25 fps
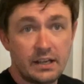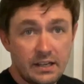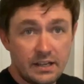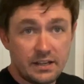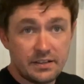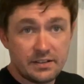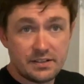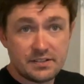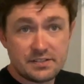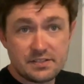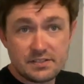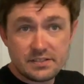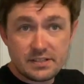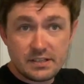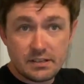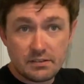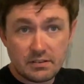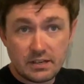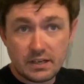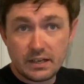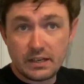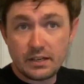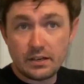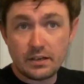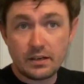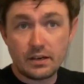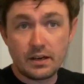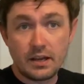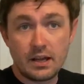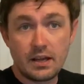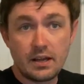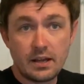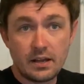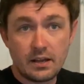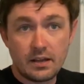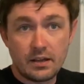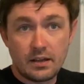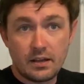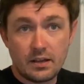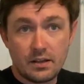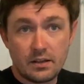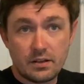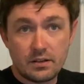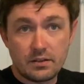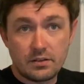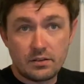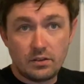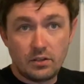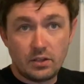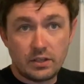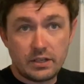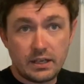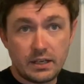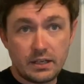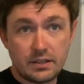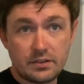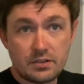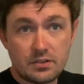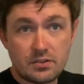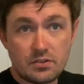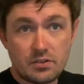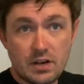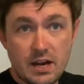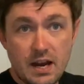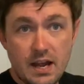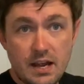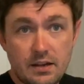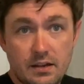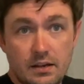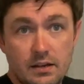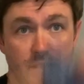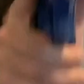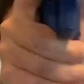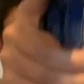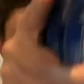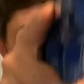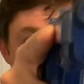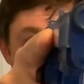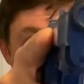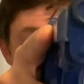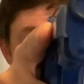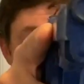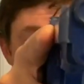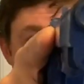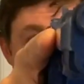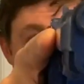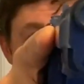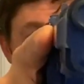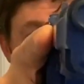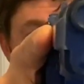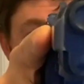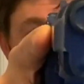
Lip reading: this is it right here. Looking at the threat, gun comes straight